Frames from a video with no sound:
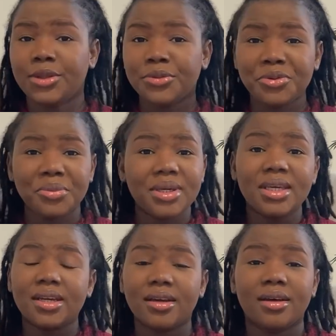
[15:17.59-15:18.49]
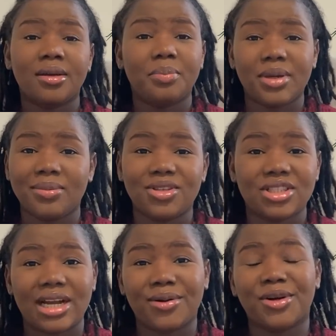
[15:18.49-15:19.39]
threw me a baby
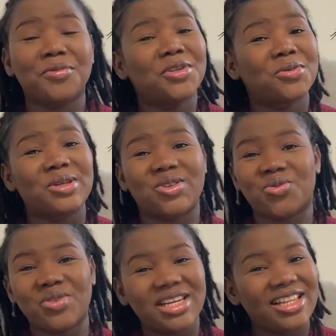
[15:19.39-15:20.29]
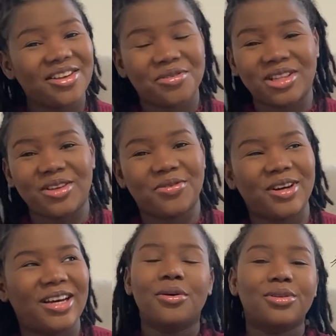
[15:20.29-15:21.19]
shower, which was really, really
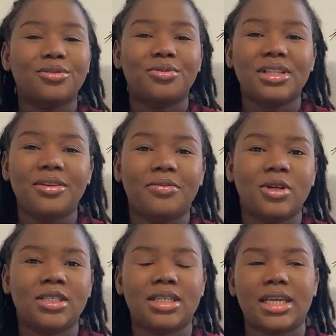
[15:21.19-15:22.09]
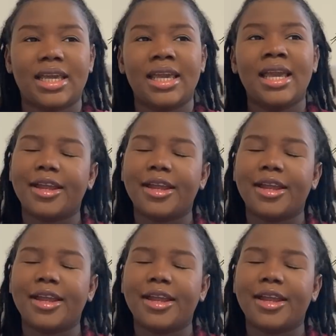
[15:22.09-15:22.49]
fun. It was a really fun day.